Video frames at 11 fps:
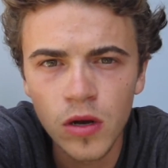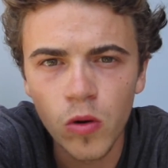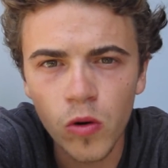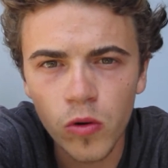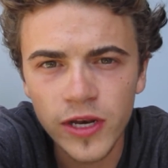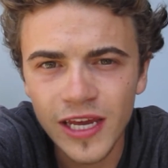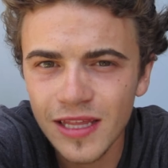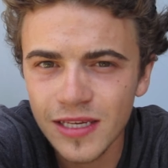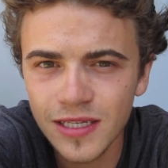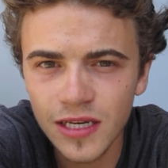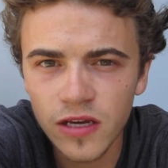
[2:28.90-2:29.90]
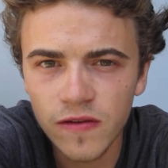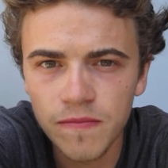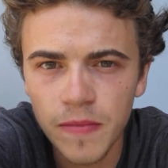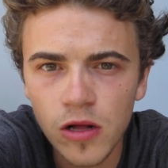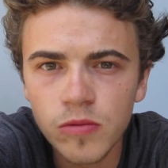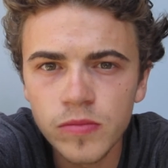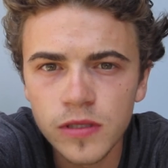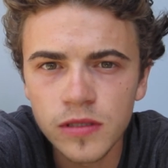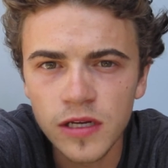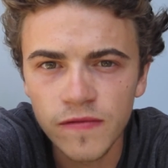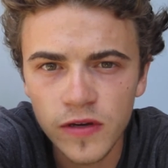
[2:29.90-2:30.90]
or near the city of
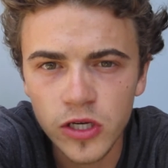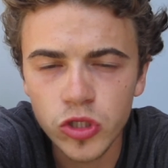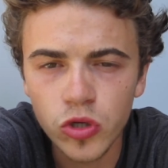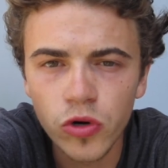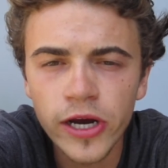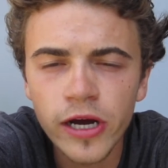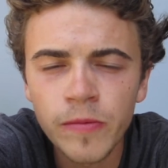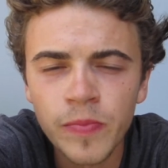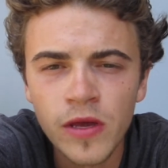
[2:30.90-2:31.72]
Melbourne in Victoria.